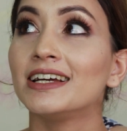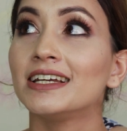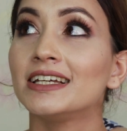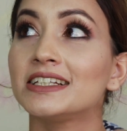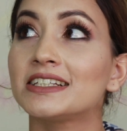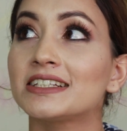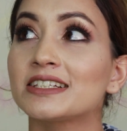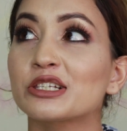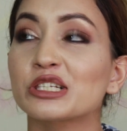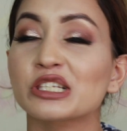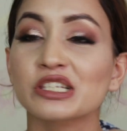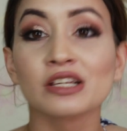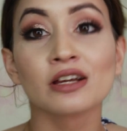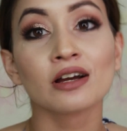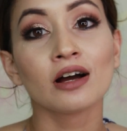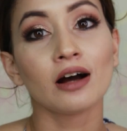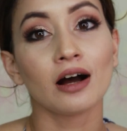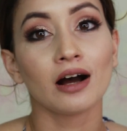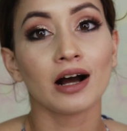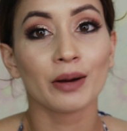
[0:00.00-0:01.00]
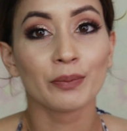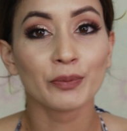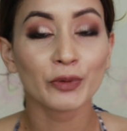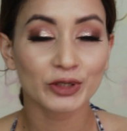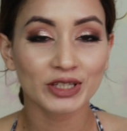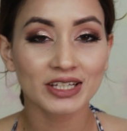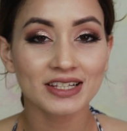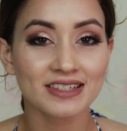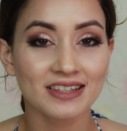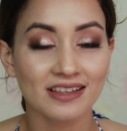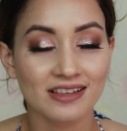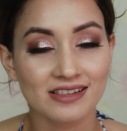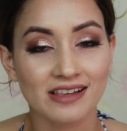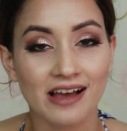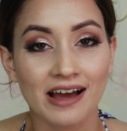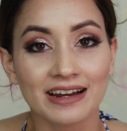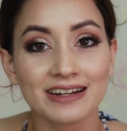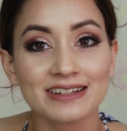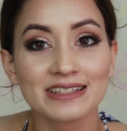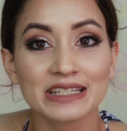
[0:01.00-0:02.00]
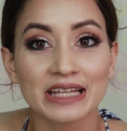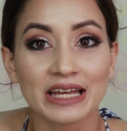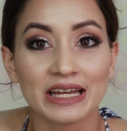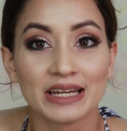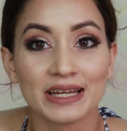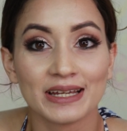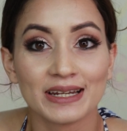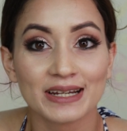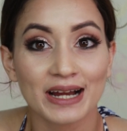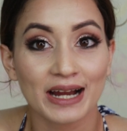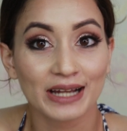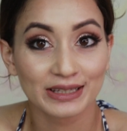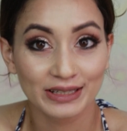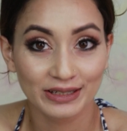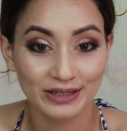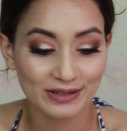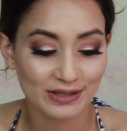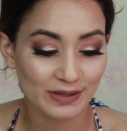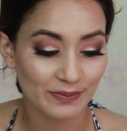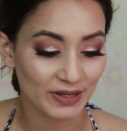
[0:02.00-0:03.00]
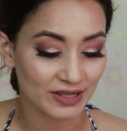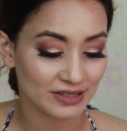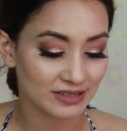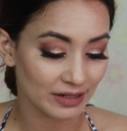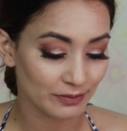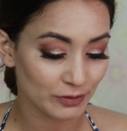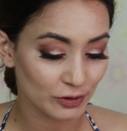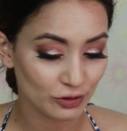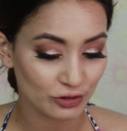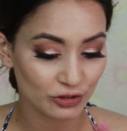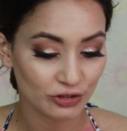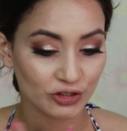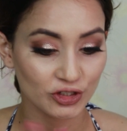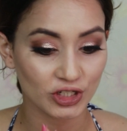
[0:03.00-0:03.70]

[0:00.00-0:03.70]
It's more than 6 hours, and I think it's the best time to